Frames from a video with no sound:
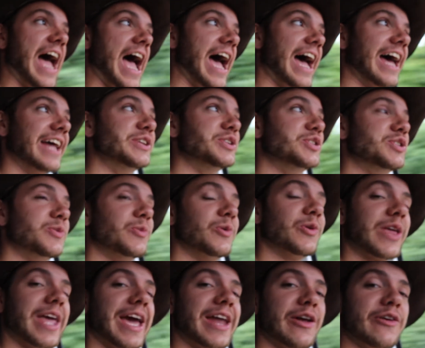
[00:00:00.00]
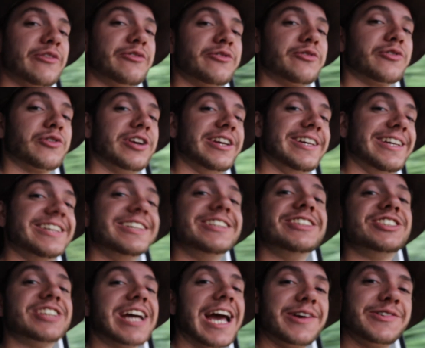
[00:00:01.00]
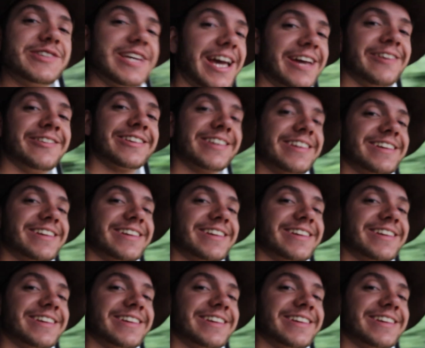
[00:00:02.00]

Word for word: and you will get a free shout out.